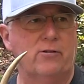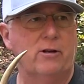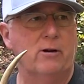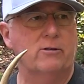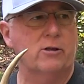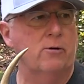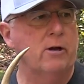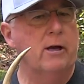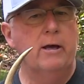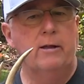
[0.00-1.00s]
deer. So
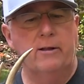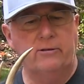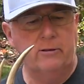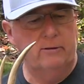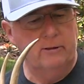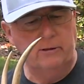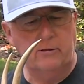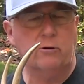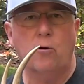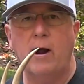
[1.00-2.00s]
this is, this
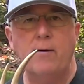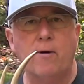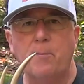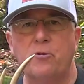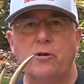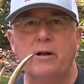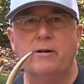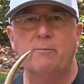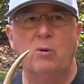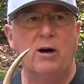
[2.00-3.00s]
is a great
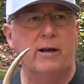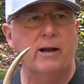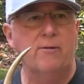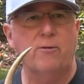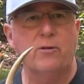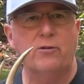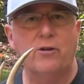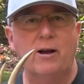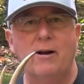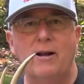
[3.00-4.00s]
representative buck here for this
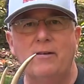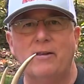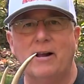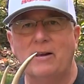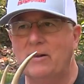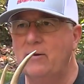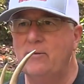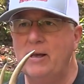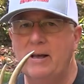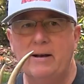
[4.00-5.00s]
area that I
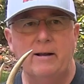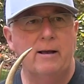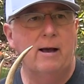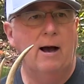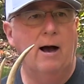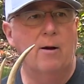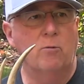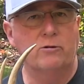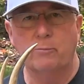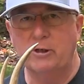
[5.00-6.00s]
live in. I
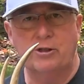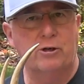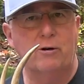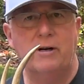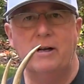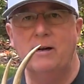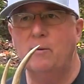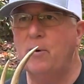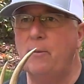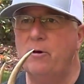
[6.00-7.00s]
was a mature
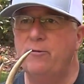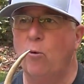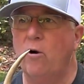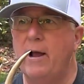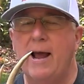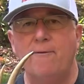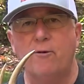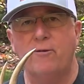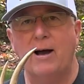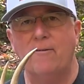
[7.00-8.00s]
deer, probably four and a half
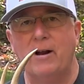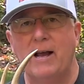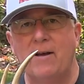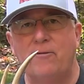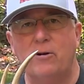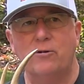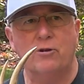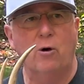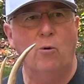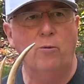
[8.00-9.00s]
or five and a half years
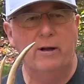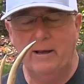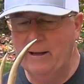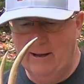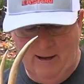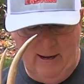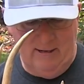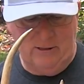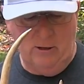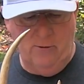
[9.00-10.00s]
old.
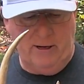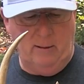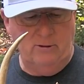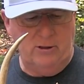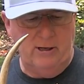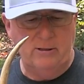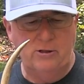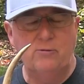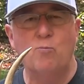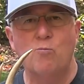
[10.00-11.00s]
And so he comes in
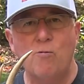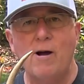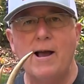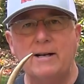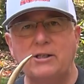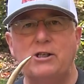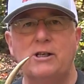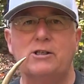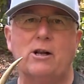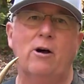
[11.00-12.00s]
right
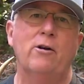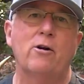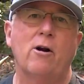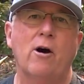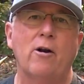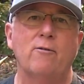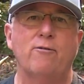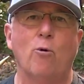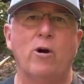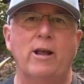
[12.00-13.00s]
just under
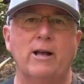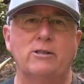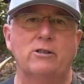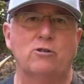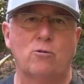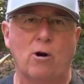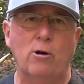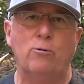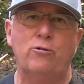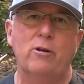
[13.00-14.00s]
140 inches
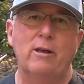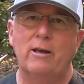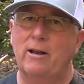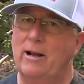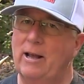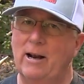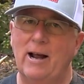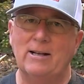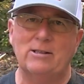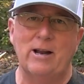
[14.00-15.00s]
gross. And again,
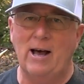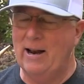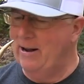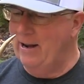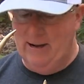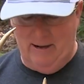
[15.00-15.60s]
that's not a